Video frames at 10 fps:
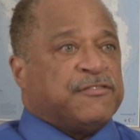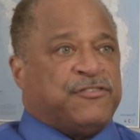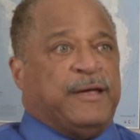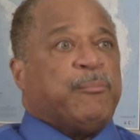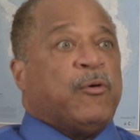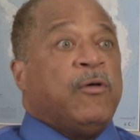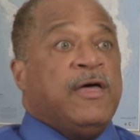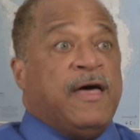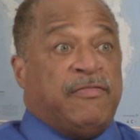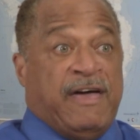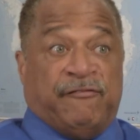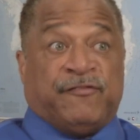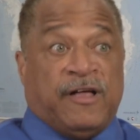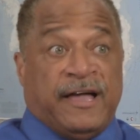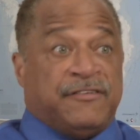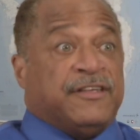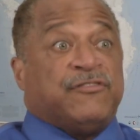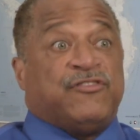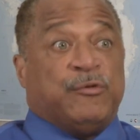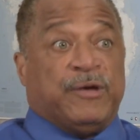sample that flies
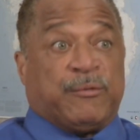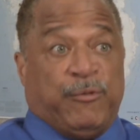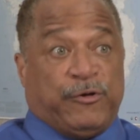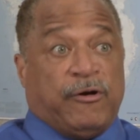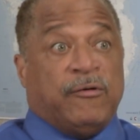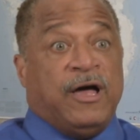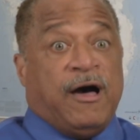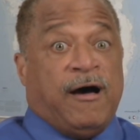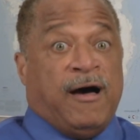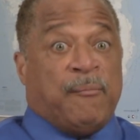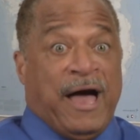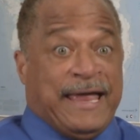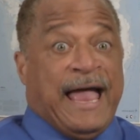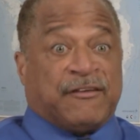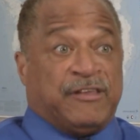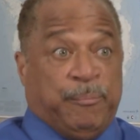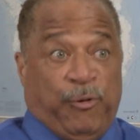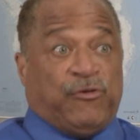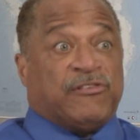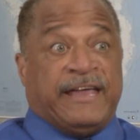into McMurdo, I actually
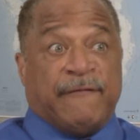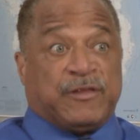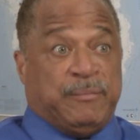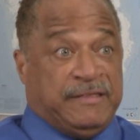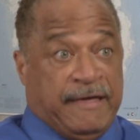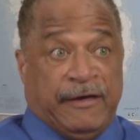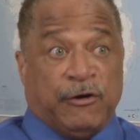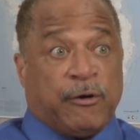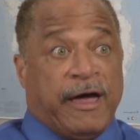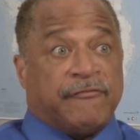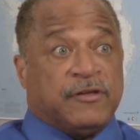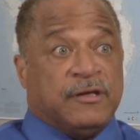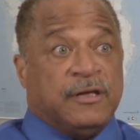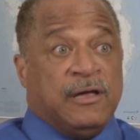personally have to meet that aircraft.